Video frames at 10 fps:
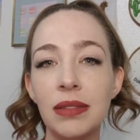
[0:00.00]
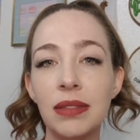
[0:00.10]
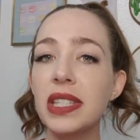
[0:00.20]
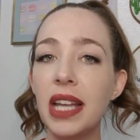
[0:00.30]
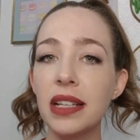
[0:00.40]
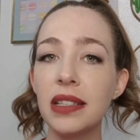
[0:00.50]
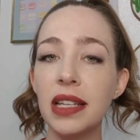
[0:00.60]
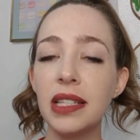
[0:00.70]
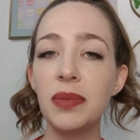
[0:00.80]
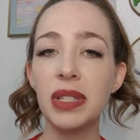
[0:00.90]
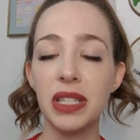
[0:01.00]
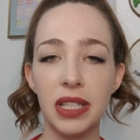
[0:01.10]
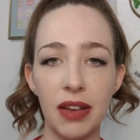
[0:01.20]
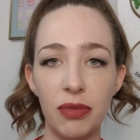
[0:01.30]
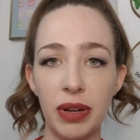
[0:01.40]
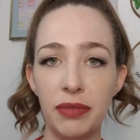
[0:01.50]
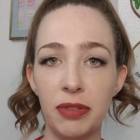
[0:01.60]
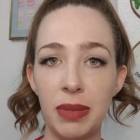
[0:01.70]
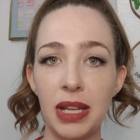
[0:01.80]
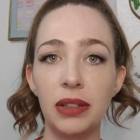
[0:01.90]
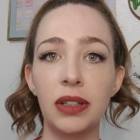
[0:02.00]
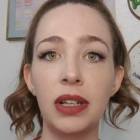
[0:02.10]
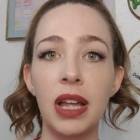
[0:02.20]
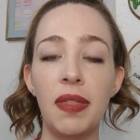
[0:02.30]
This next lesson was a tough one for me to learn,